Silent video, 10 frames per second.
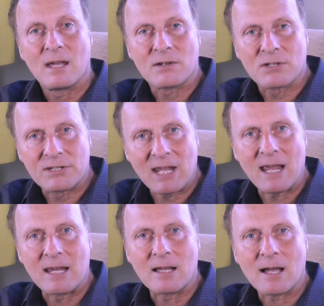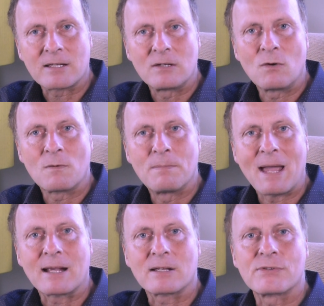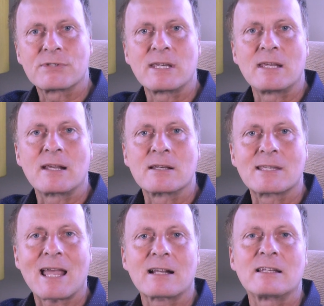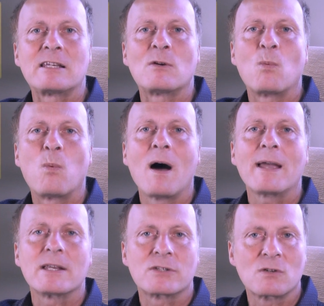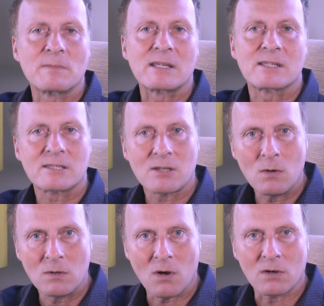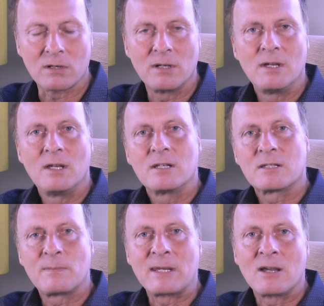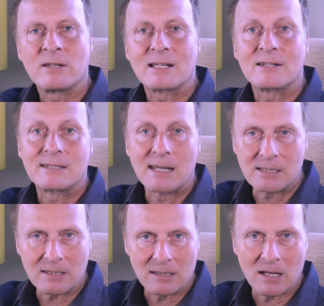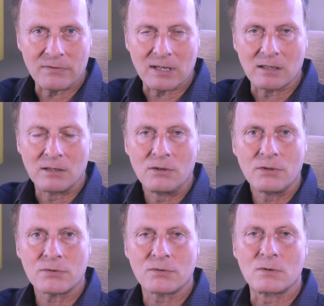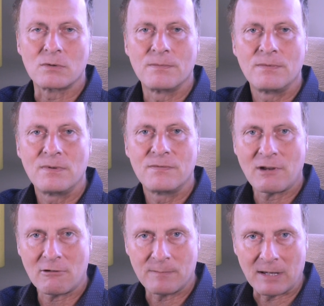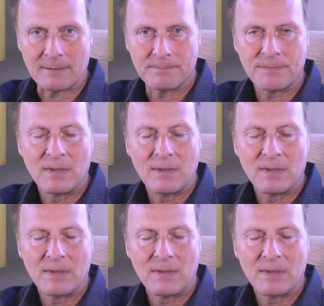And today I can look back and see exactly why it took me so long to be earning a decent living through therapy.